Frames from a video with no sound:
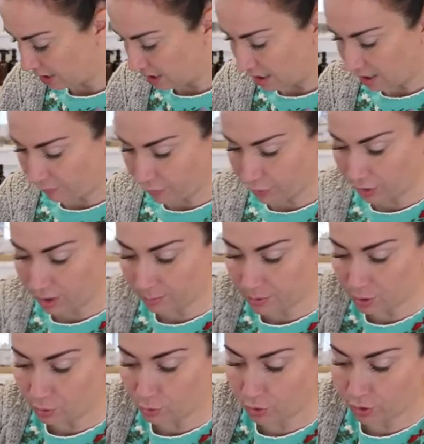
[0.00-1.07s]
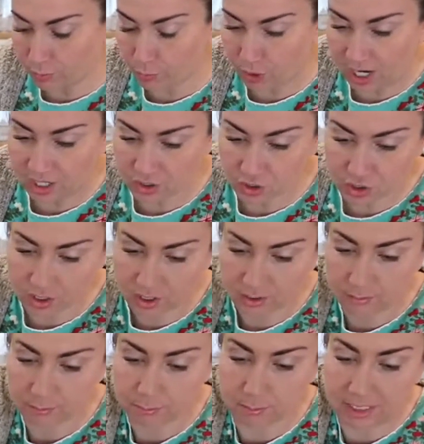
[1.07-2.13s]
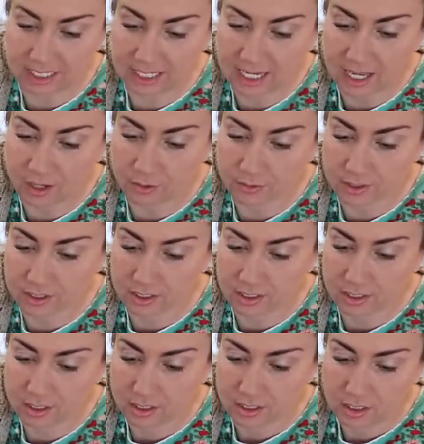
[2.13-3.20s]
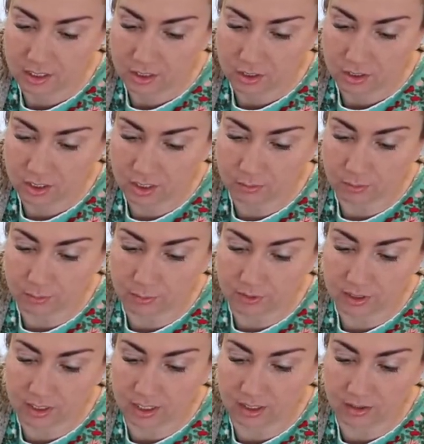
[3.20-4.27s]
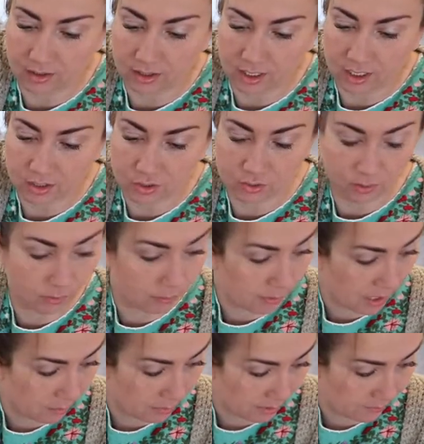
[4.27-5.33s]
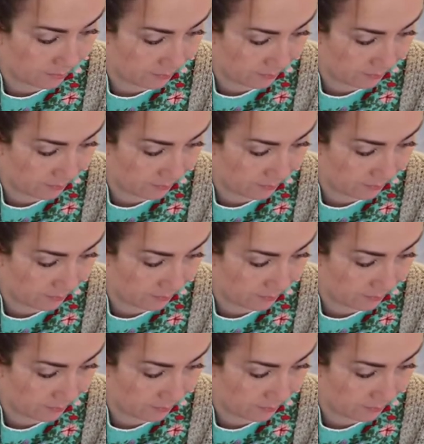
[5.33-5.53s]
If you look up the North Branch Meeting House, it will the the history will pop up.